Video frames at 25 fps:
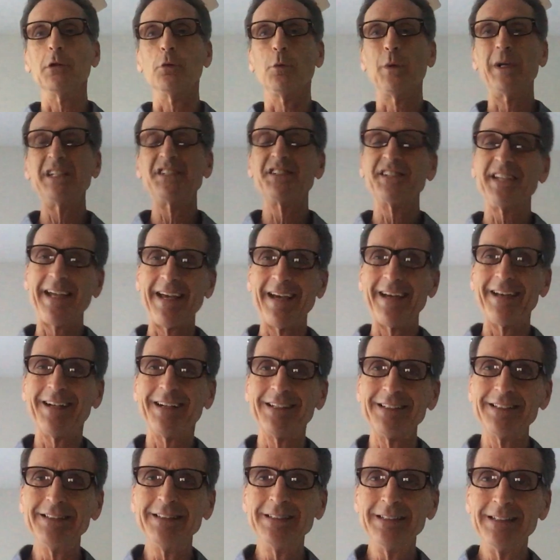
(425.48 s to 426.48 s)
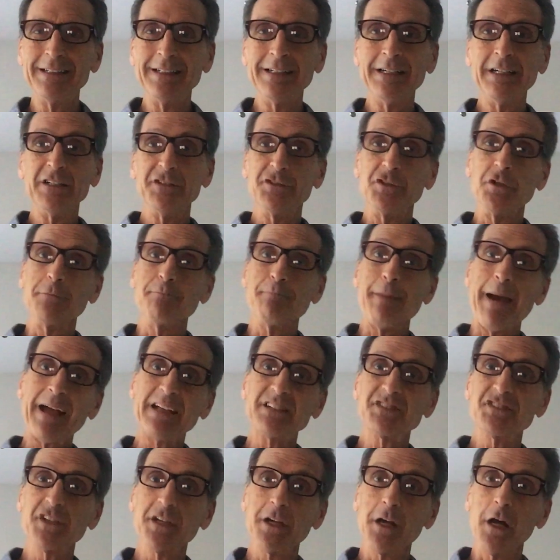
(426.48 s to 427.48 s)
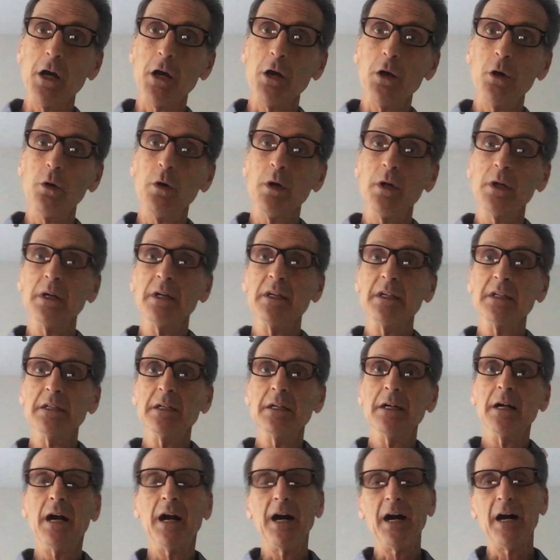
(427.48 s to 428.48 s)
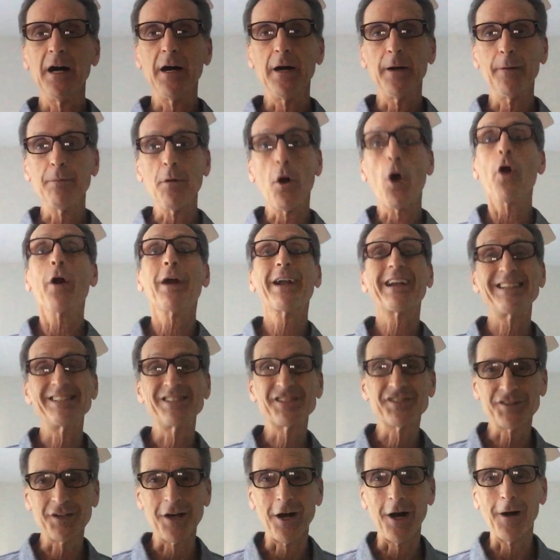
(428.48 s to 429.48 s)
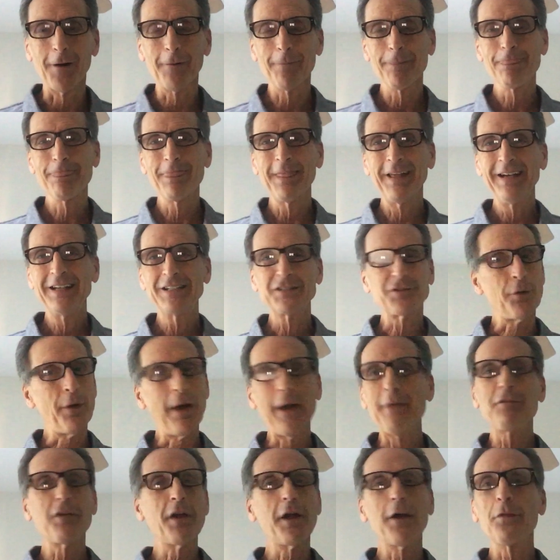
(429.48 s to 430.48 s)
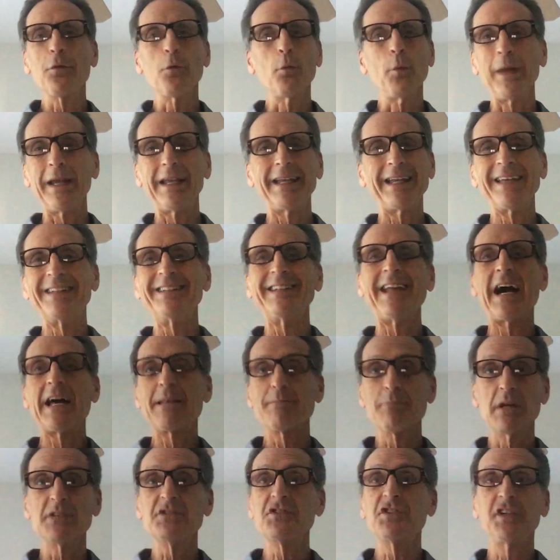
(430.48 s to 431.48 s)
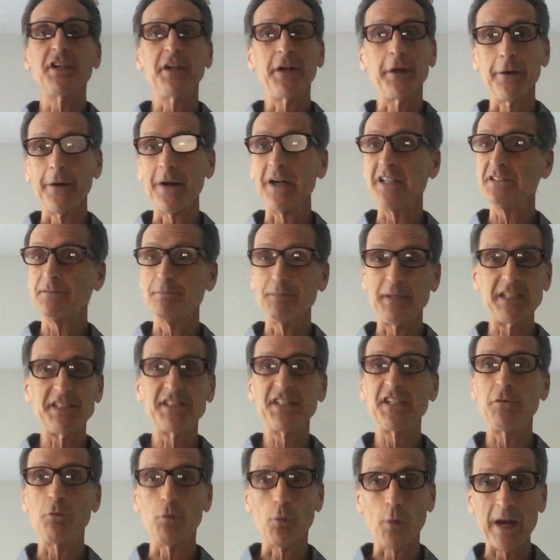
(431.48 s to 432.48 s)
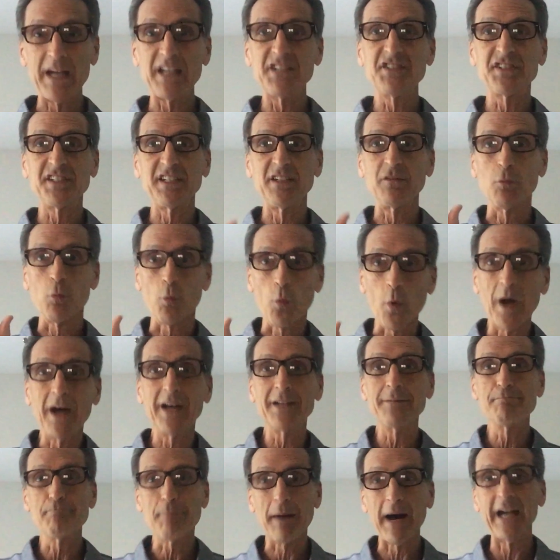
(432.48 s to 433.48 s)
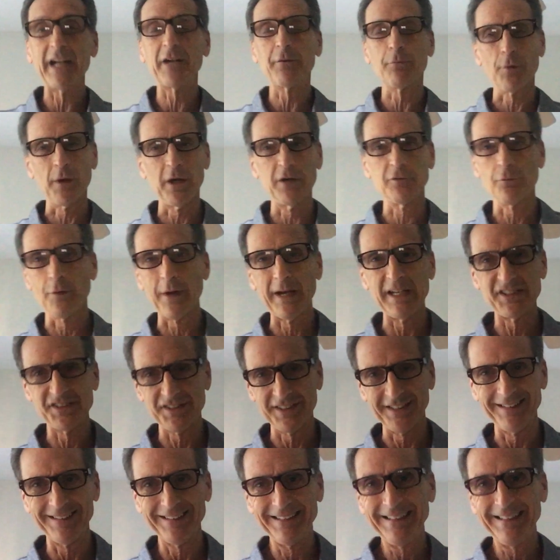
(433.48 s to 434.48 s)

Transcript: Louisiana, New Mexico, Arkansas. So every other weekend, 9 months a year, I was busy racing, bike run racing.